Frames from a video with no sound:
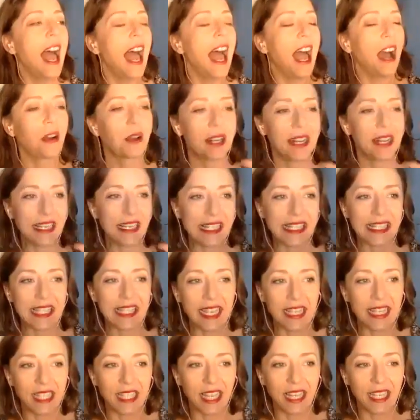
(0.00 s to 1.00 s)
How can I
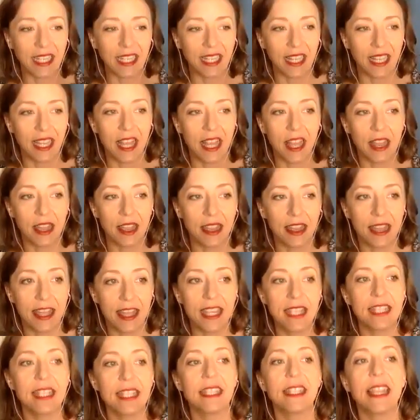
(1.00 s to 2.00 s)
say, like,
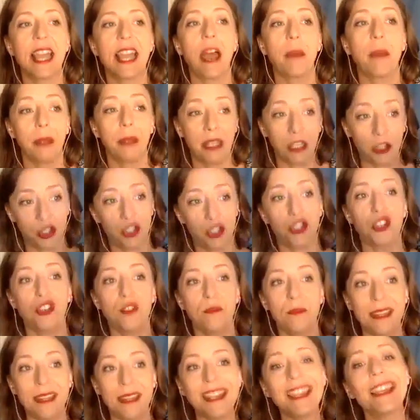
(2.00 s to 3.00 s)
this is happening
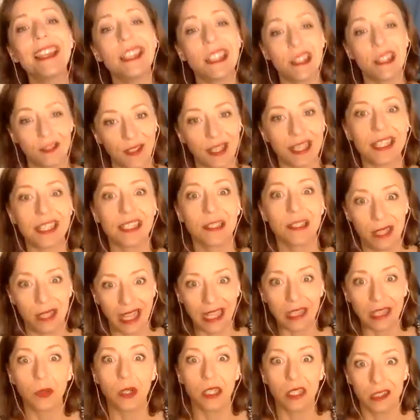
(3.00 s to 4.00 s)
to me is victim
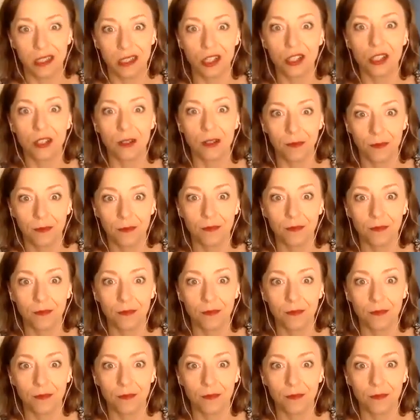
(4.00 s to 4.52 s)
language?